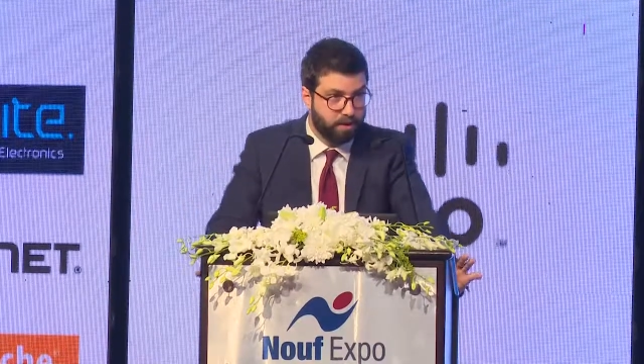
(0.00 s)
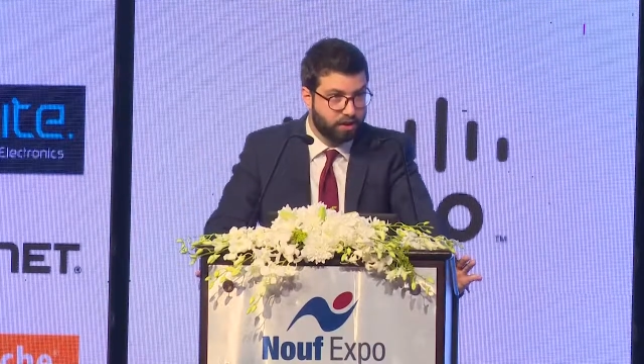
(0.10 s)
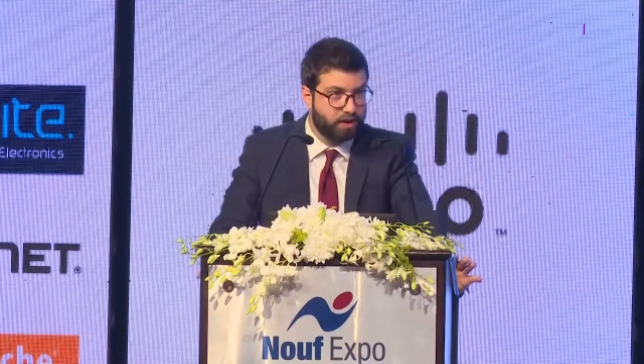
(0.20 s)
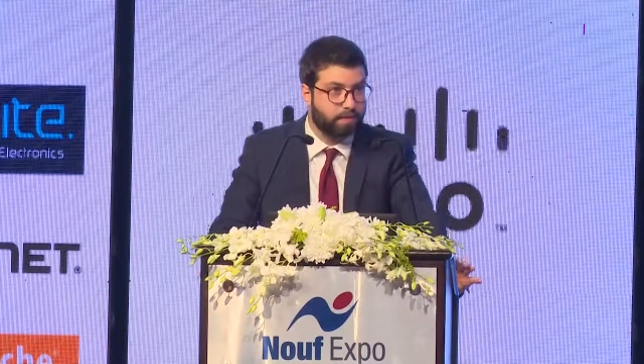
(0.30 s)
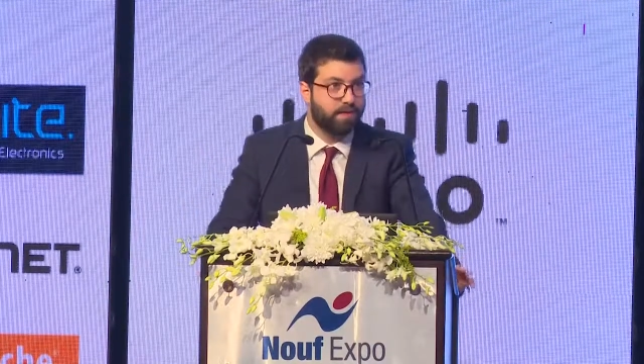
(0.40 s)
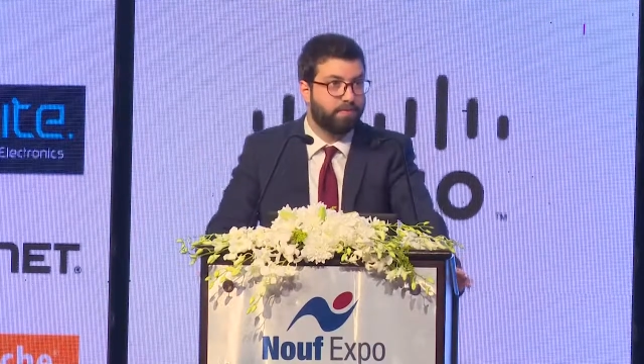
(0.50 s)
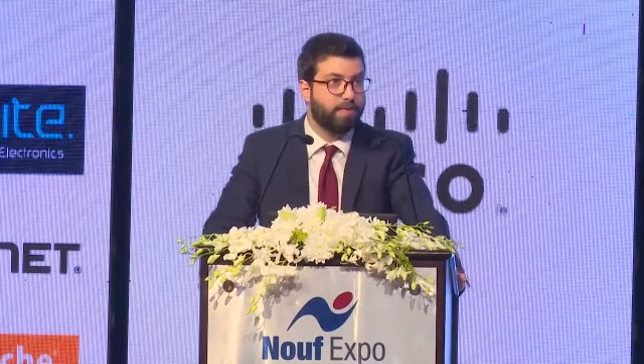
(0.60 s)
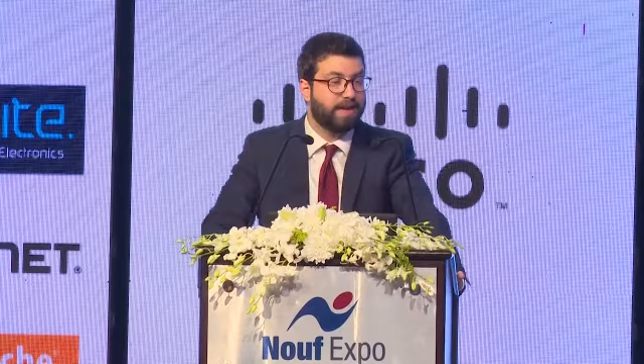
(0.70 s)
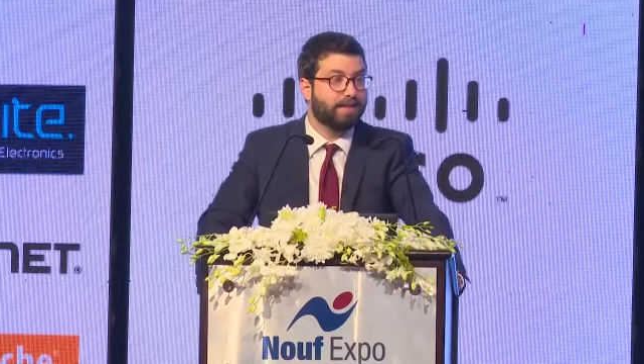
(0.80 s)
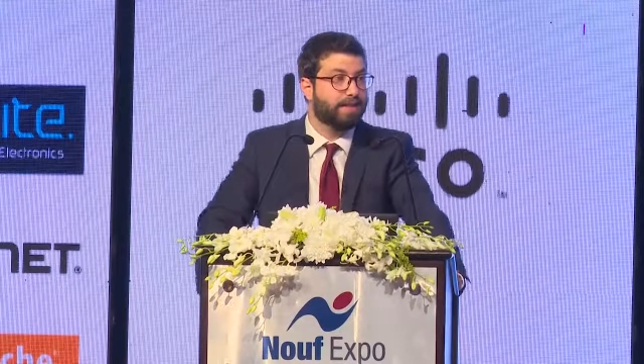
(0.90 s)
some
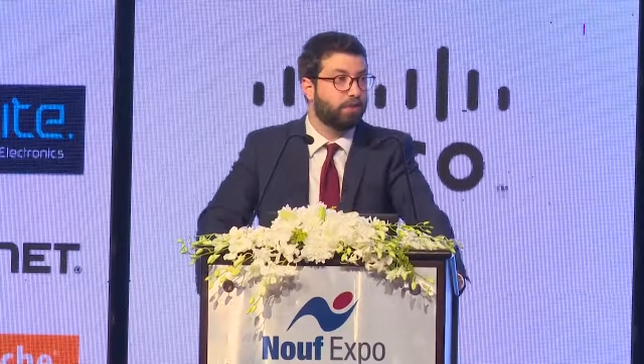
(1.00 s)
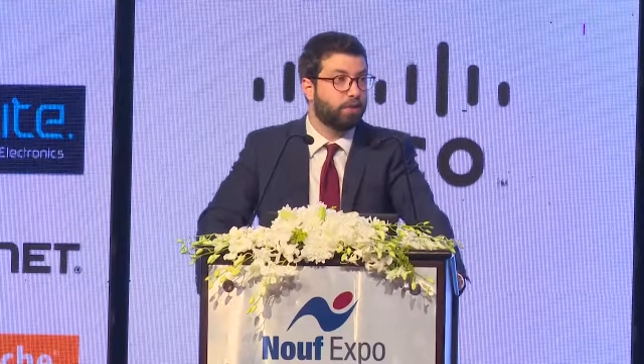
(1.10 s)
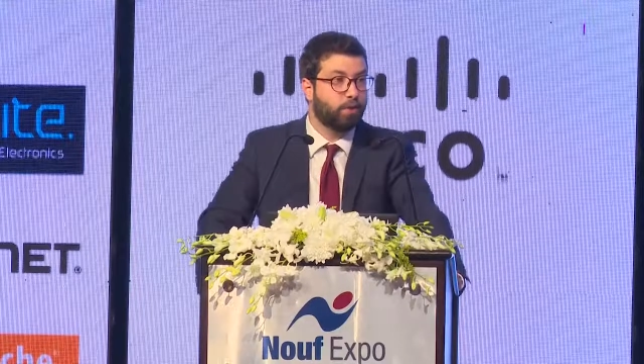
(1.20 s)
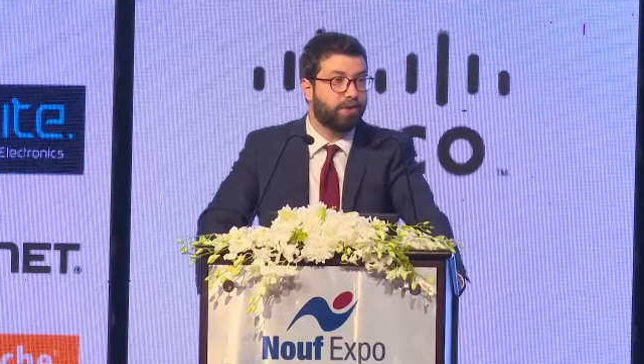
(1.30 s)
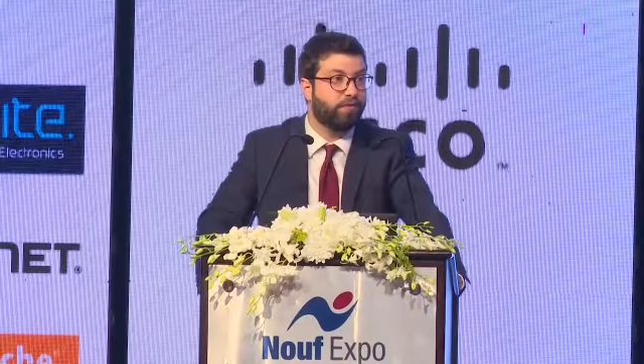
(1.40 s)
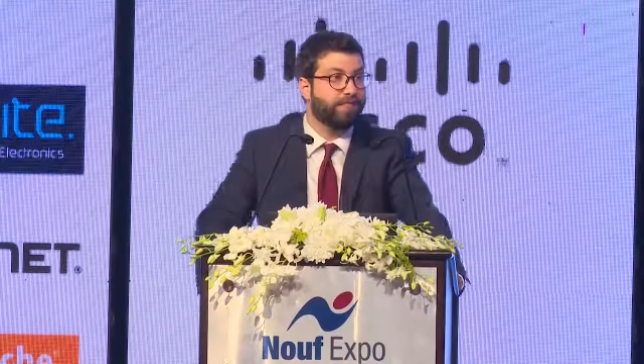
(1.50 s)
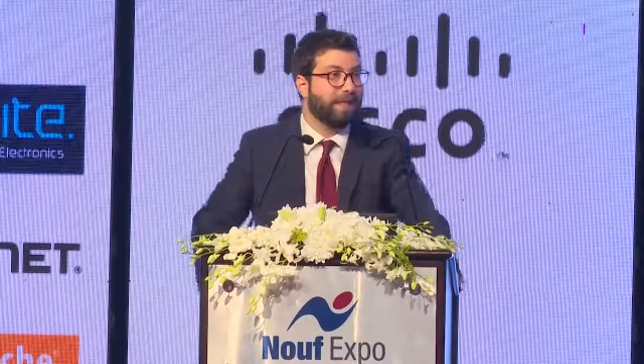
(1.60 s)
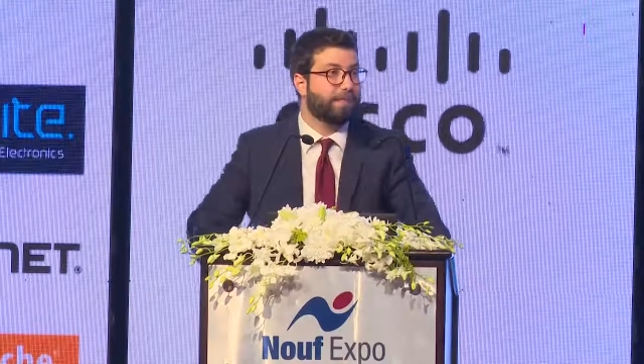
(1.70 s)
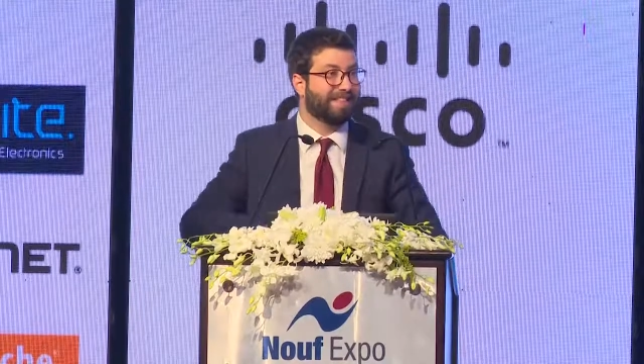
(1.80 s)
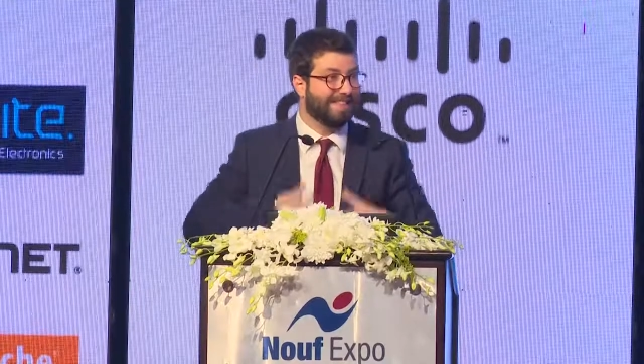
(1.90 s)
government entities are doing, for
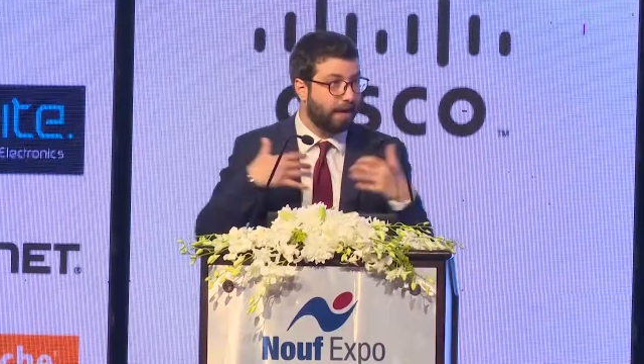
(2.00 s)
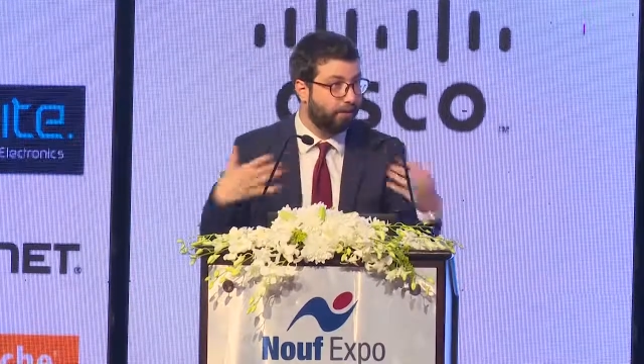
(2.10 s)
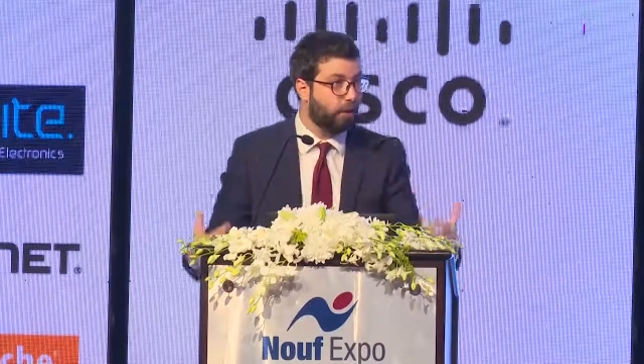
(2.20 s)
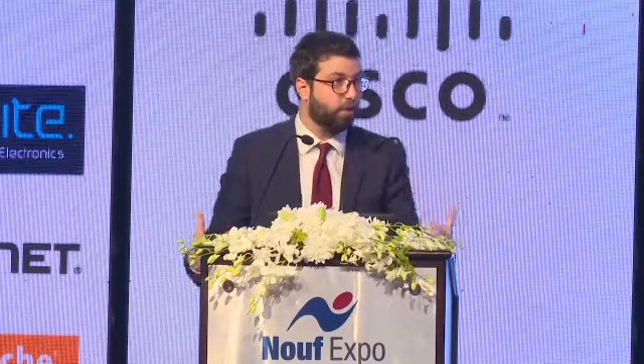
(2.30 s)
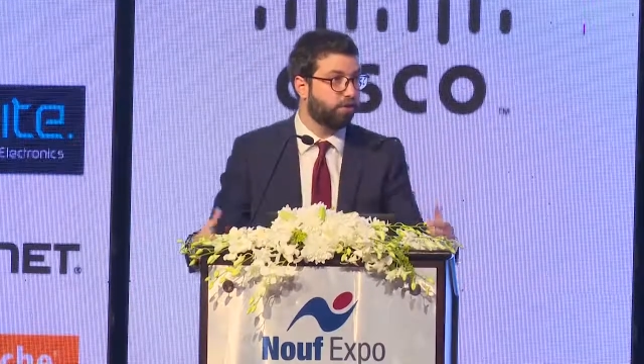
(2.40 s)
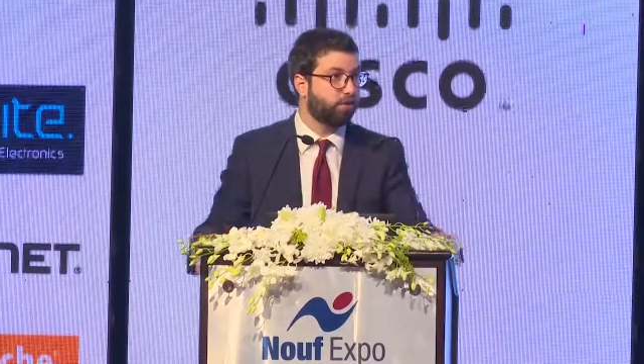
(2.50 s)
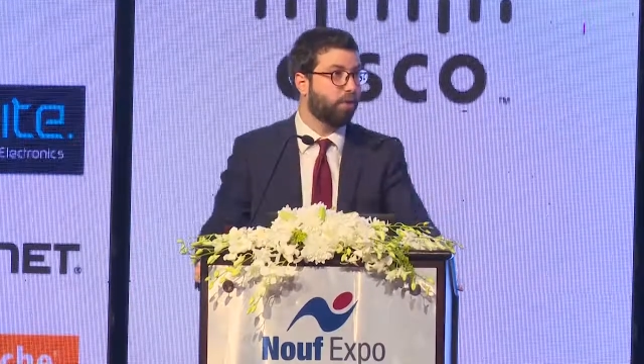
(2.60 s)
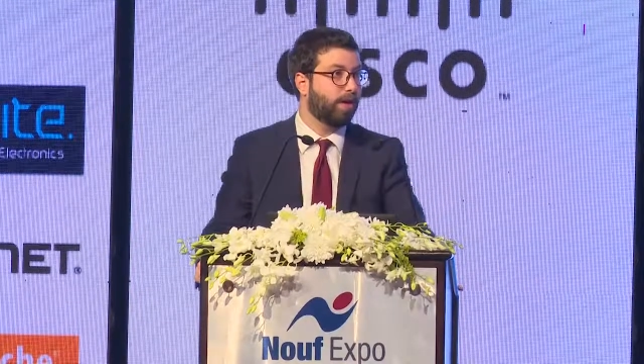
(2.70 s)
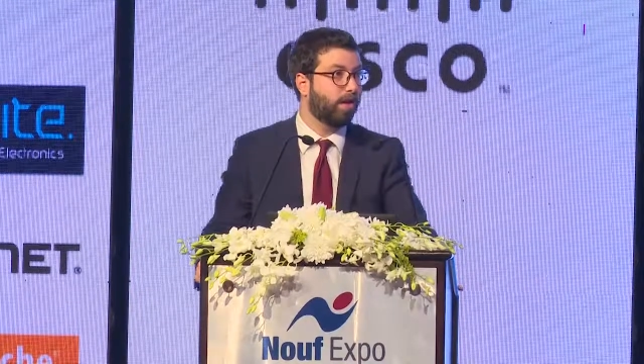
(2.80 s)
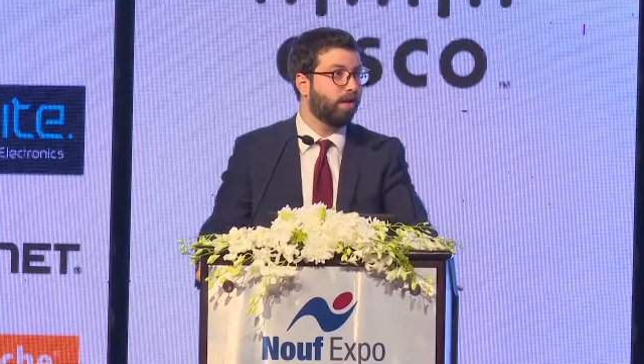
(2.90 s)
example, town halls
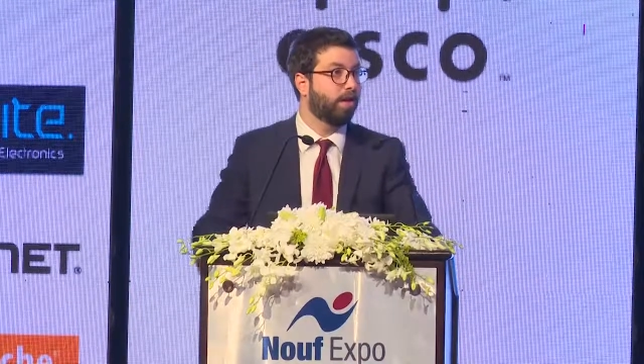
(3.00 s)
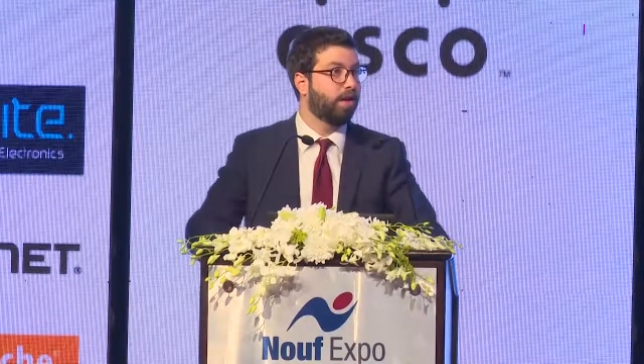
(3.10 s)
where